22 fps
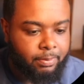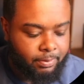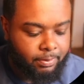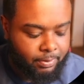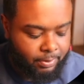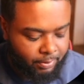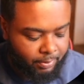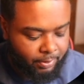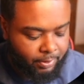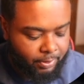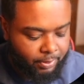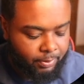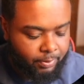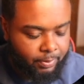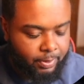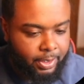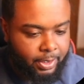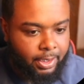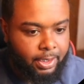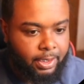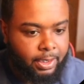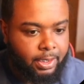So I'm gonna do
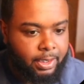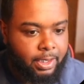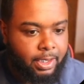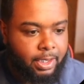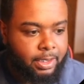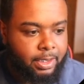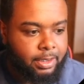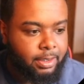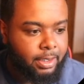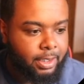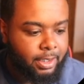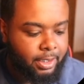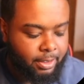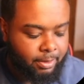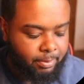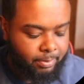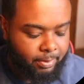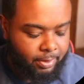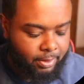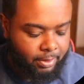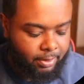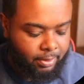a class name
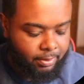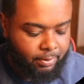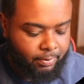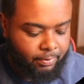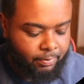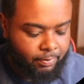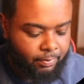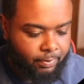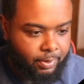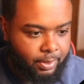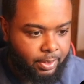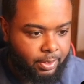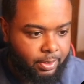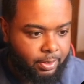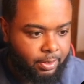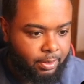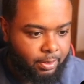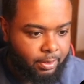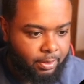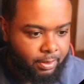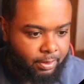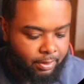of width
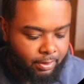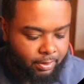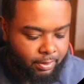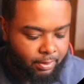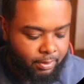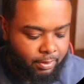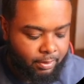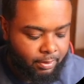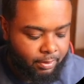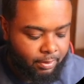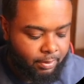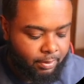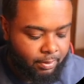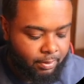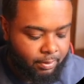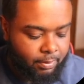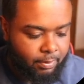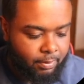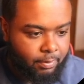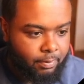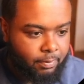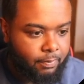
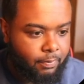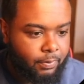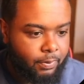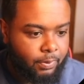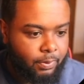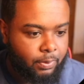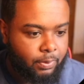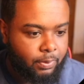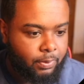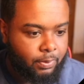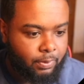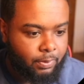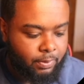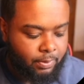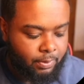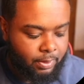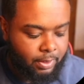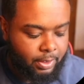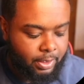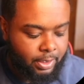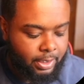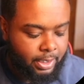full,
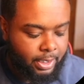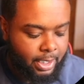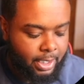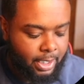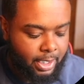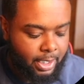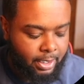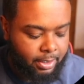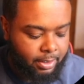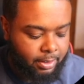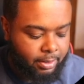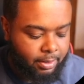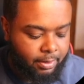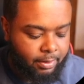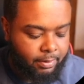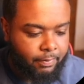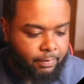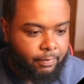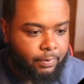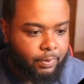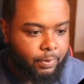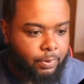a height of
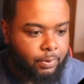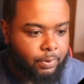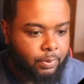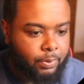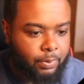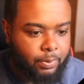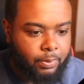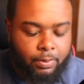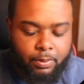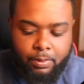full,